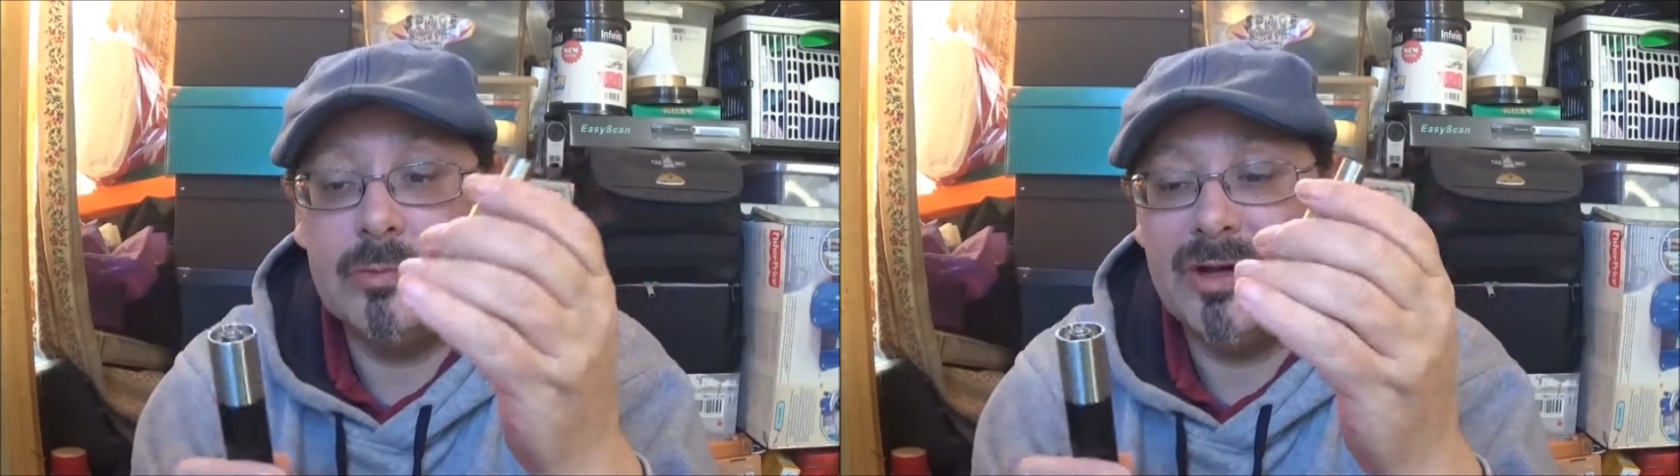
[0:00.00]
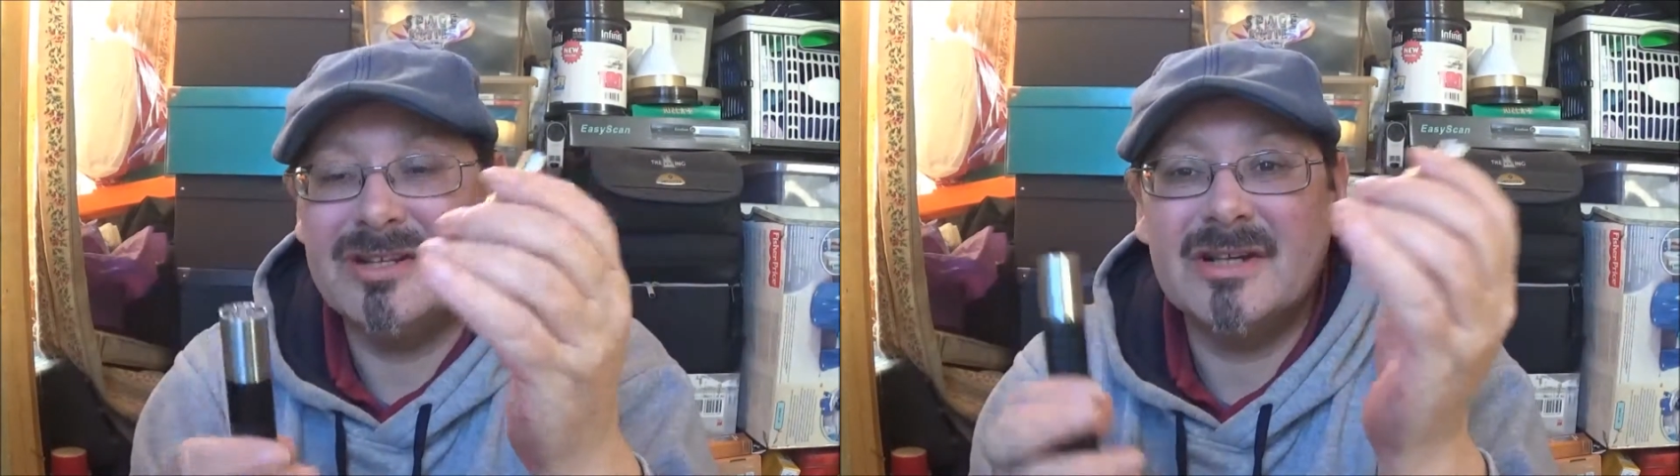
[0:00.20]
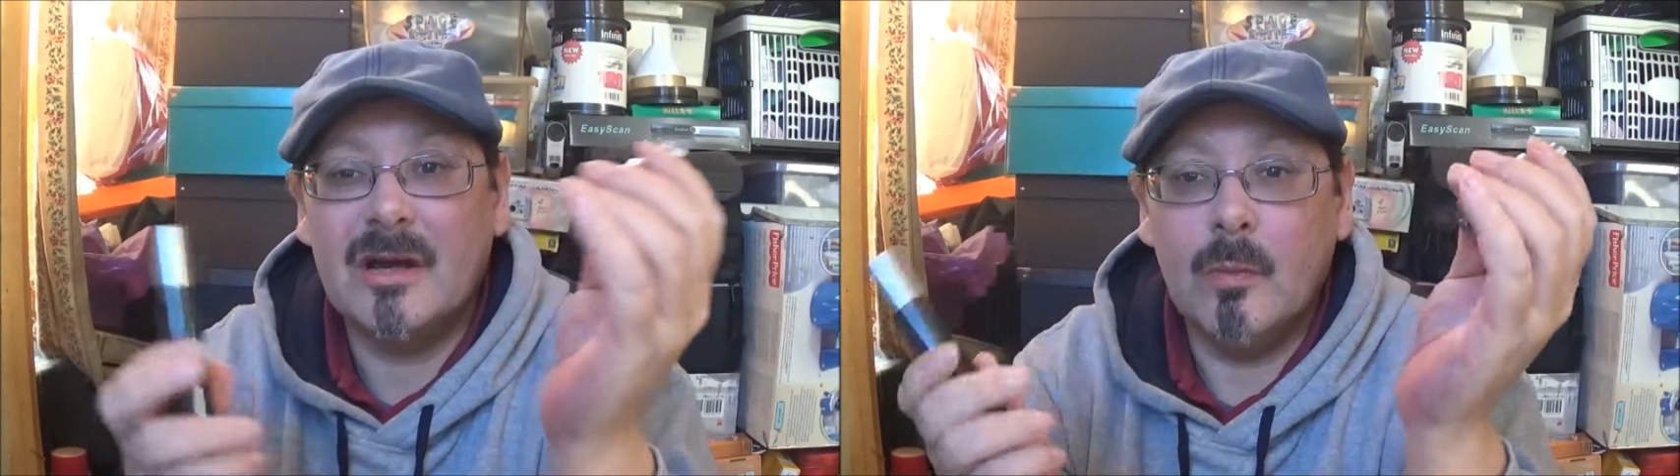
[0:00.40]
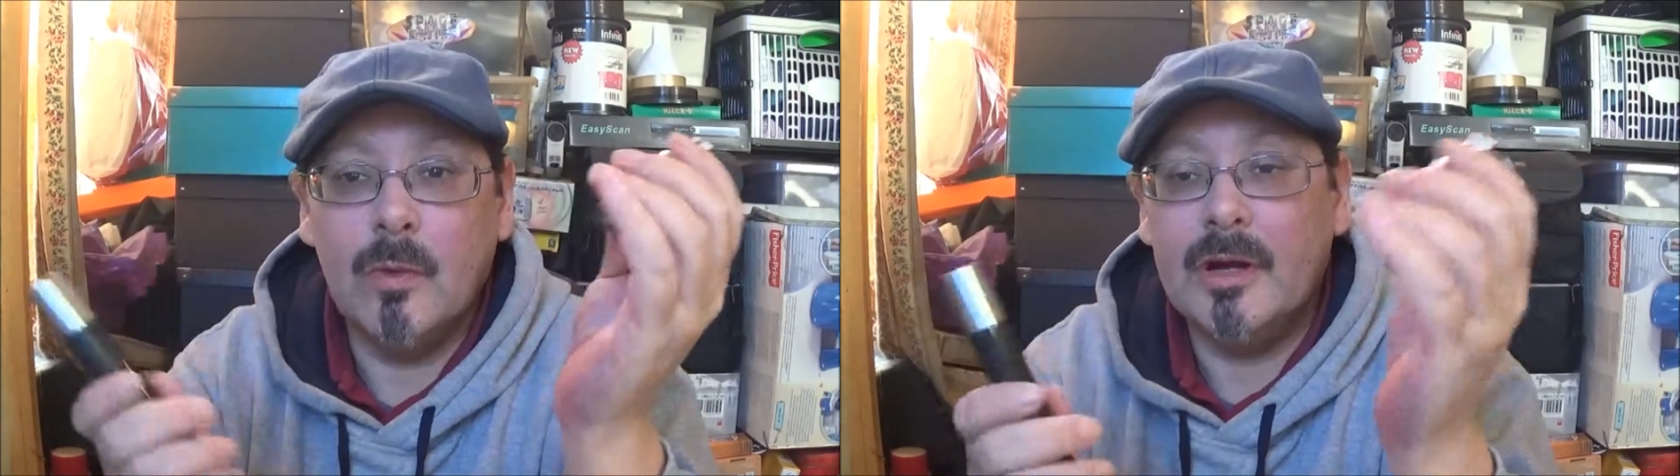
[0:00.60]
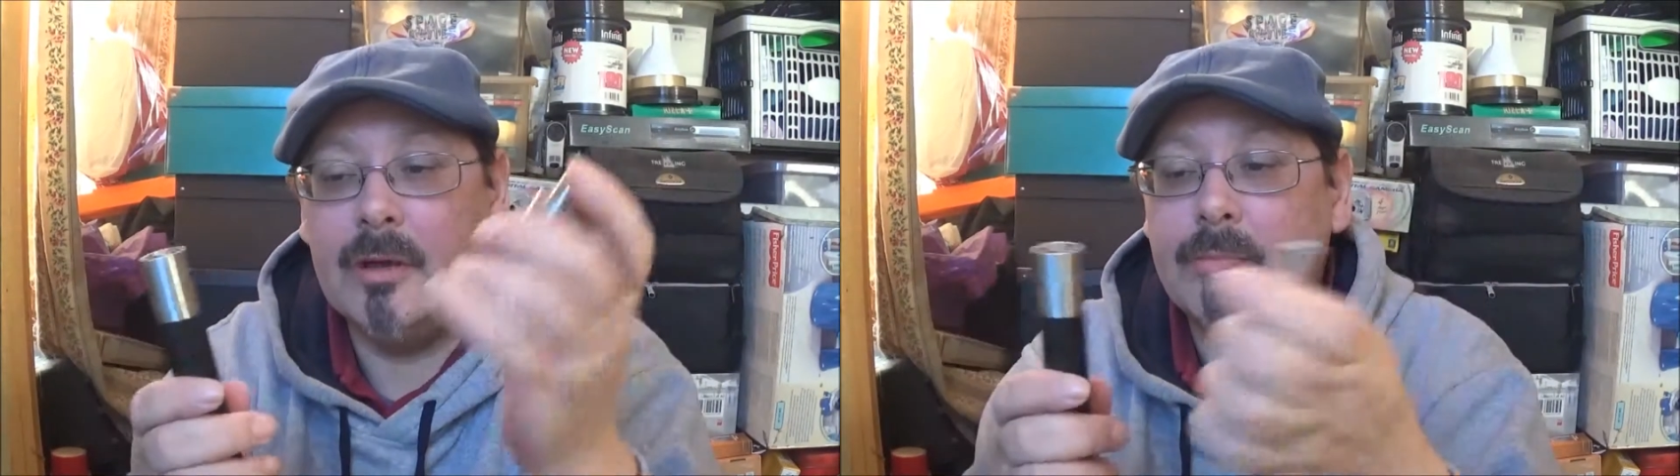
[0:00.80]
well, it doesn't come
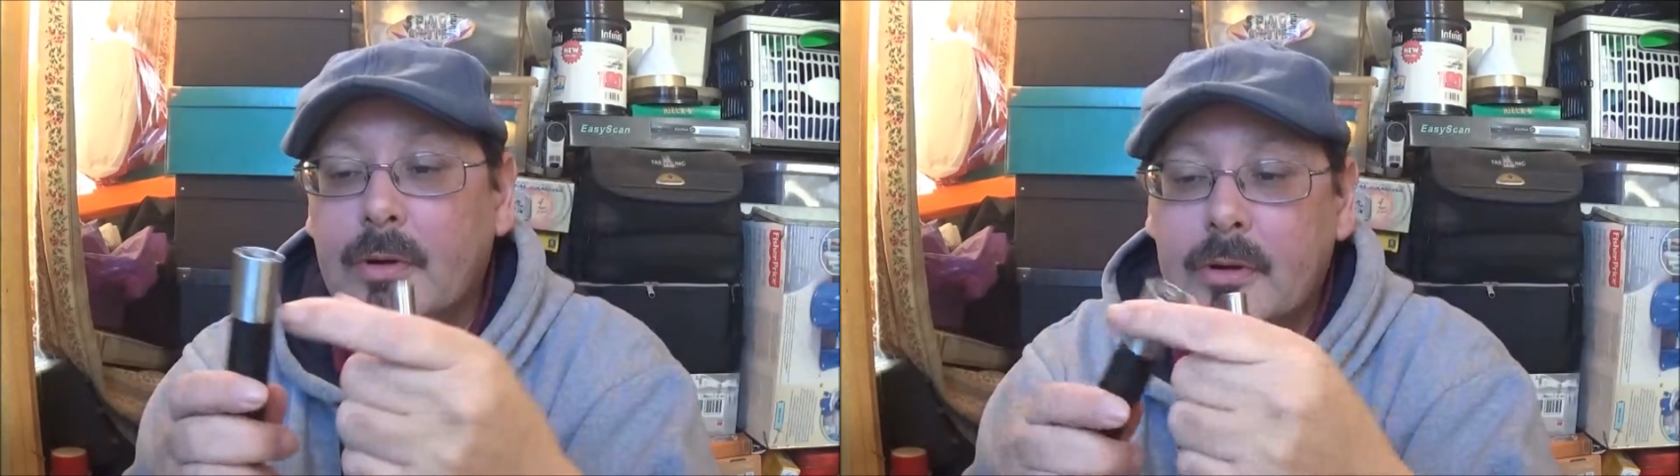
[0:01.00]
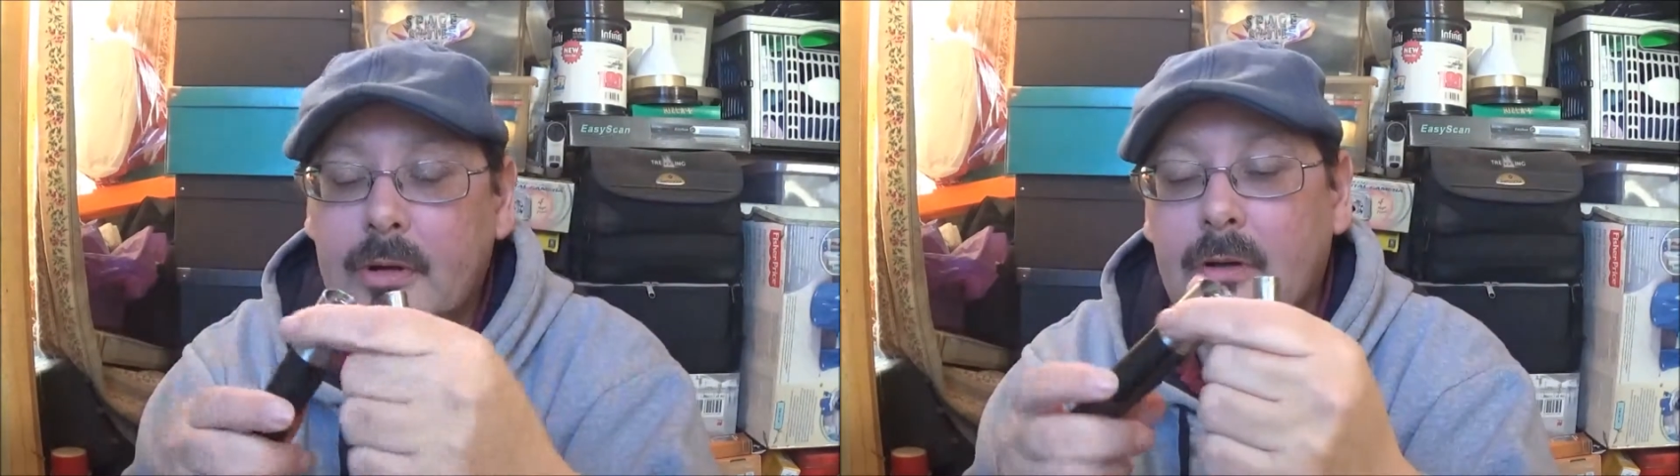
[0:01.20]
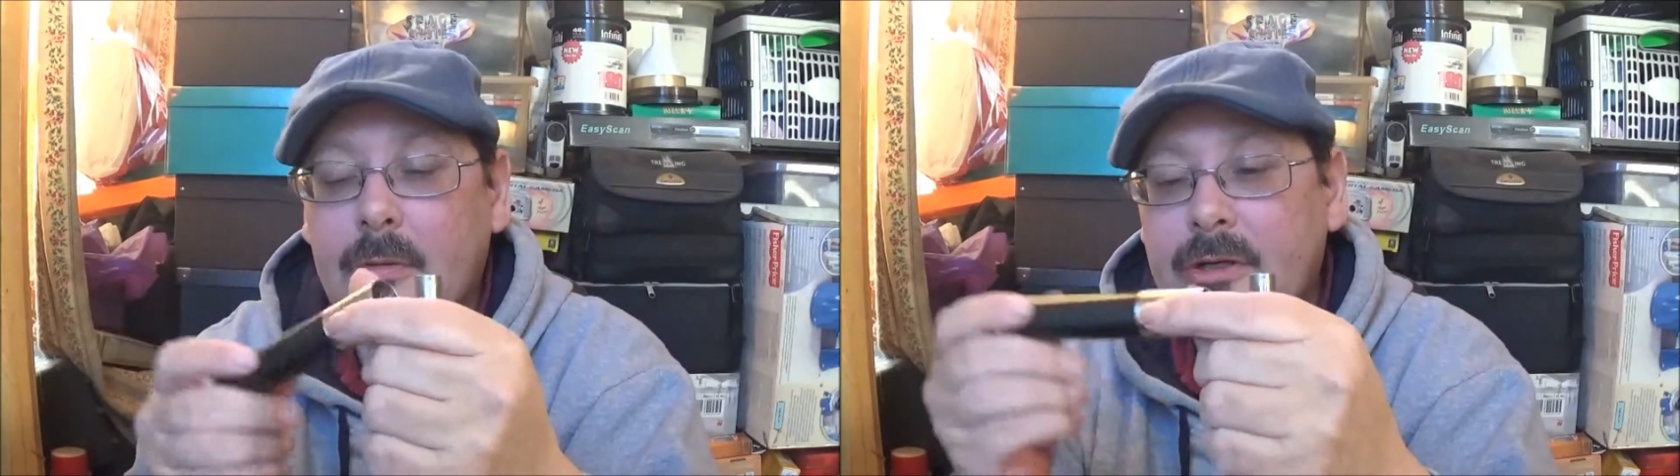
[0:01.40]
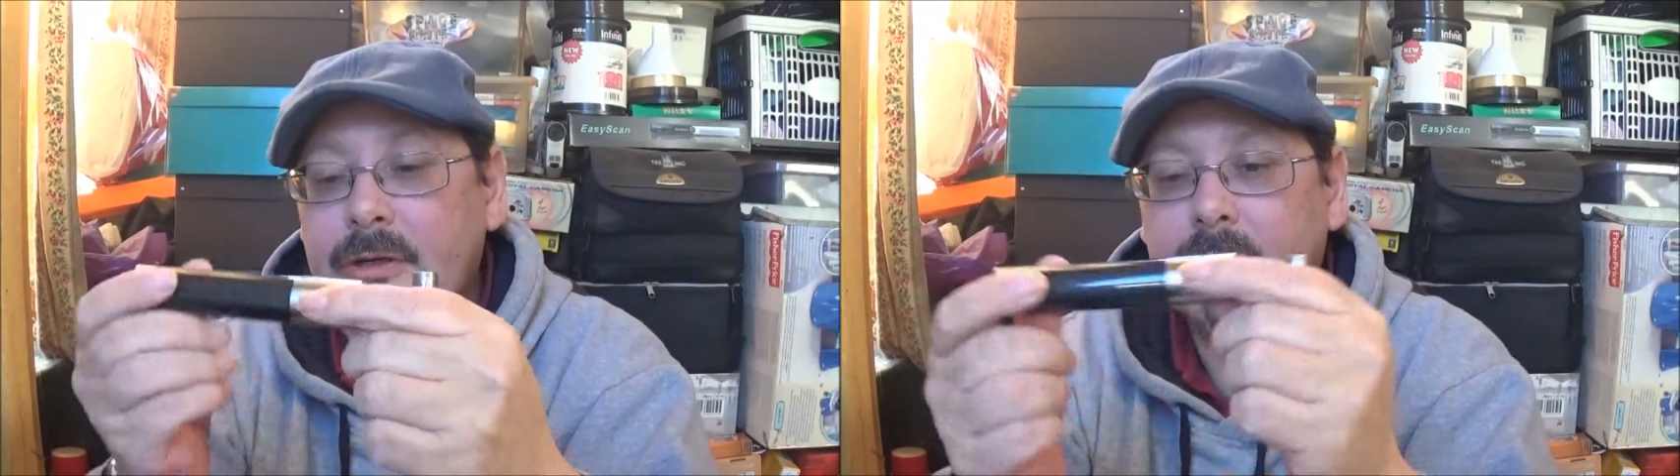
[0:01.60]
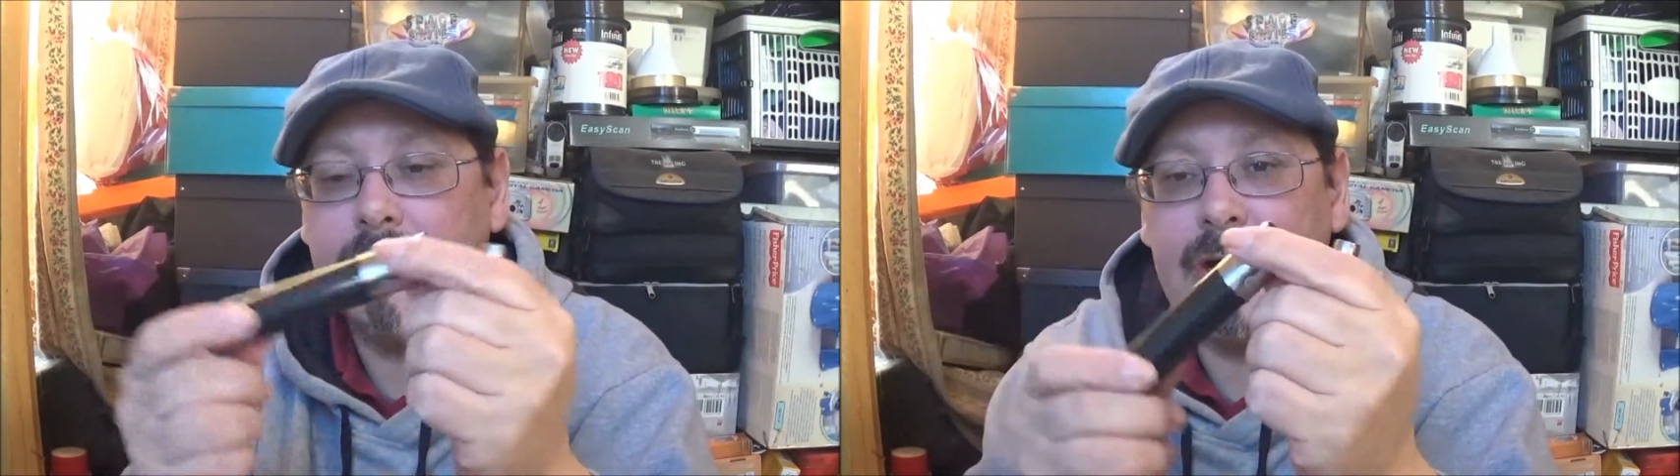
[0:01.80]
with it, but I
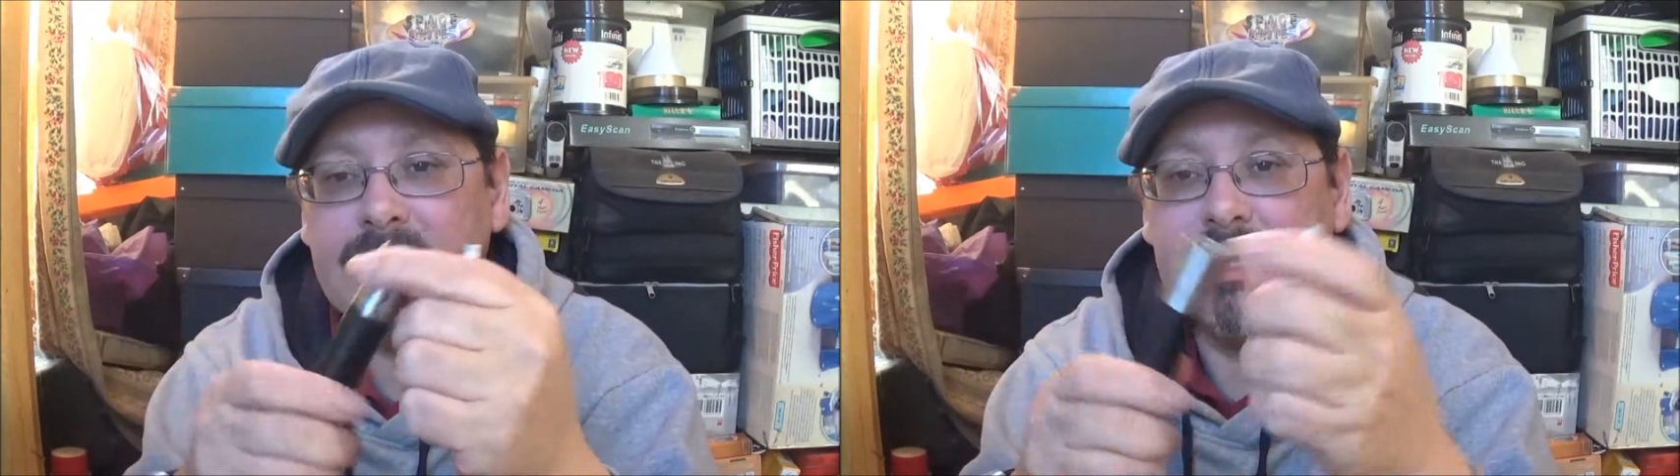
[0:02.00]
mean they're